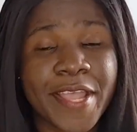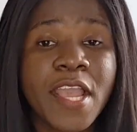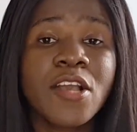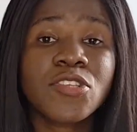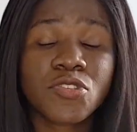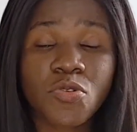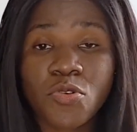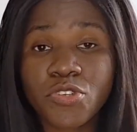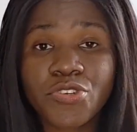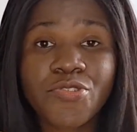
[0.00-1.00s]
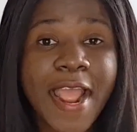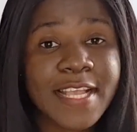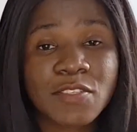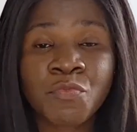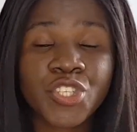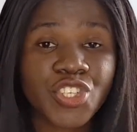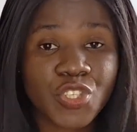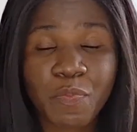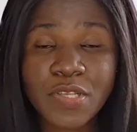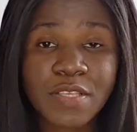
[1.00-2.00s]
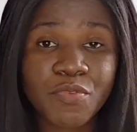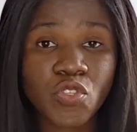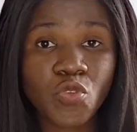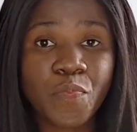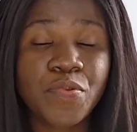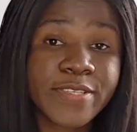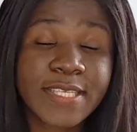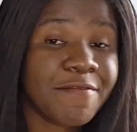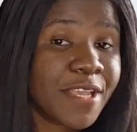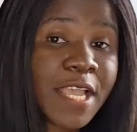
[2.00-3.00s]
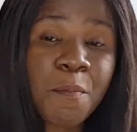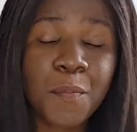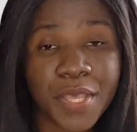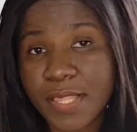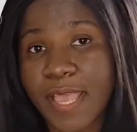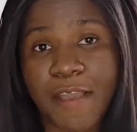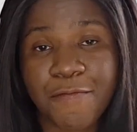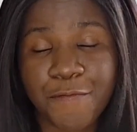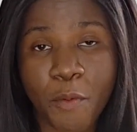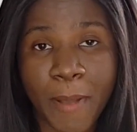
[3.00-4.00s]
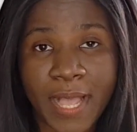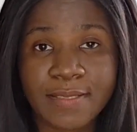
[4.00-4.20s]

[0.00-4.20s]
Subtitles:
So try as much as possible to put your CV in PDF format.